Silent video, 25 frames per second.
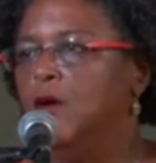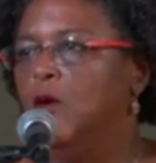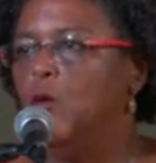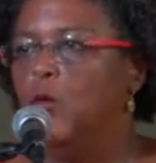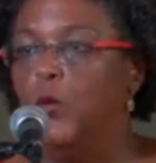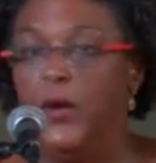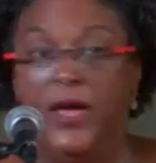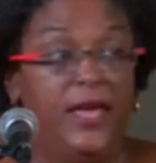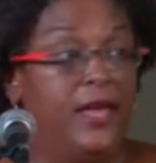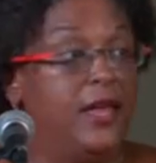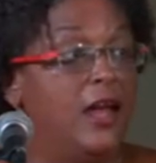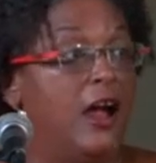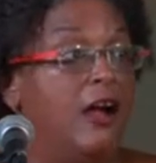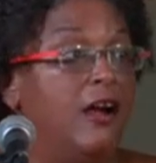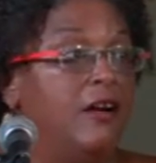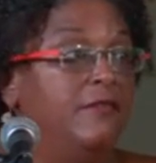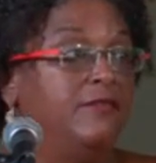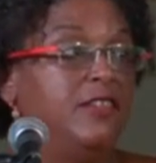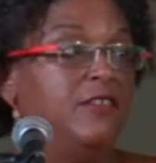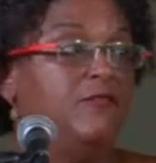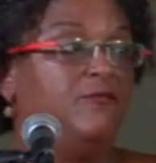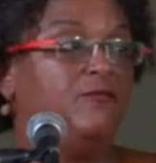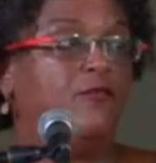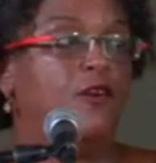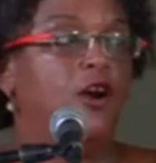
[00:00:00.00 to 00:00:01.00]
We are of
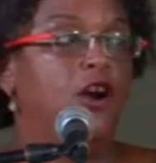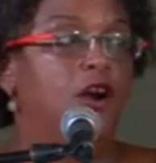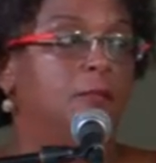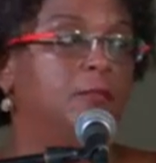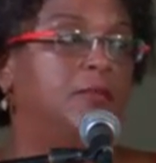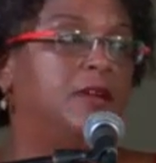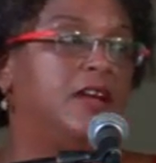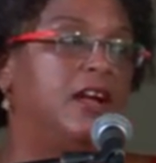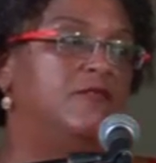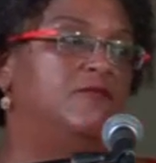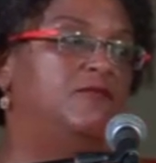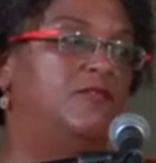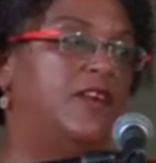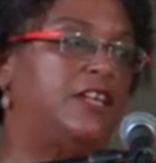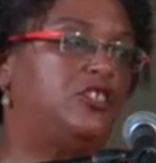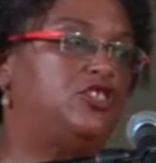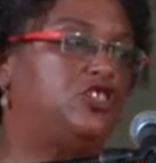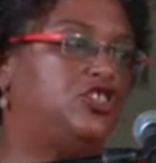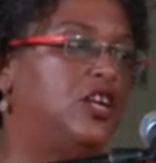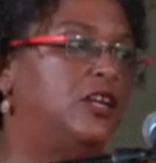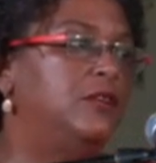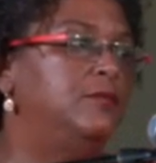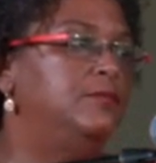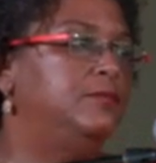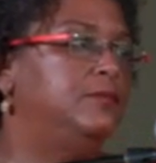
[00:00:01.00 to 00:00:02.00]
the firm
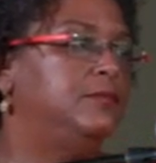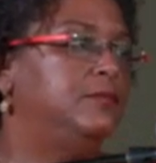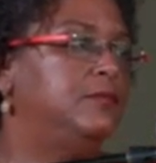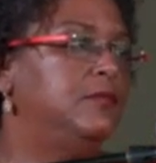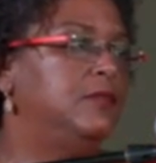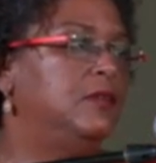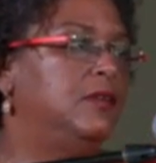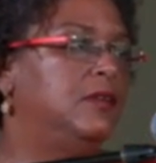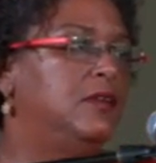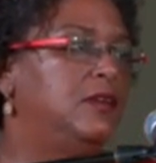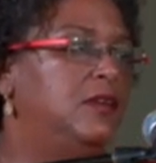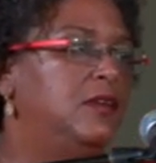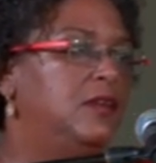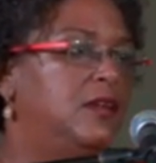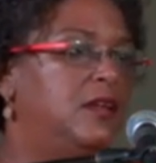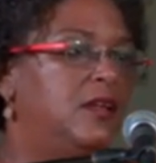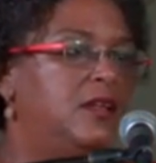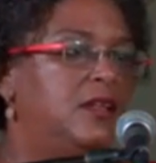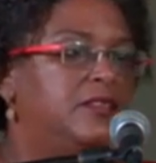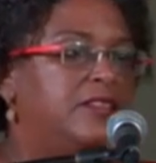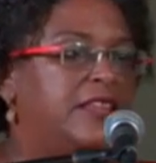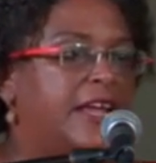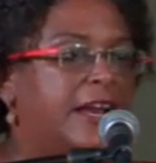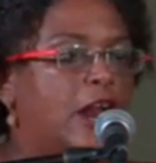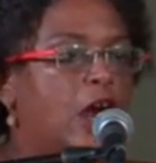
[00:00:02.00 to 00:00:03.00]
conviction
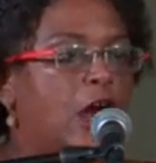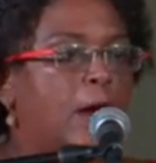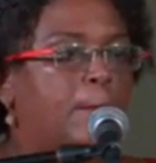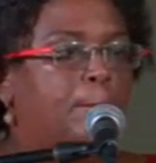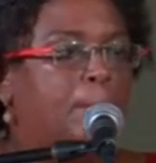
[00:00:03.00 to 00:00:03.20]
that our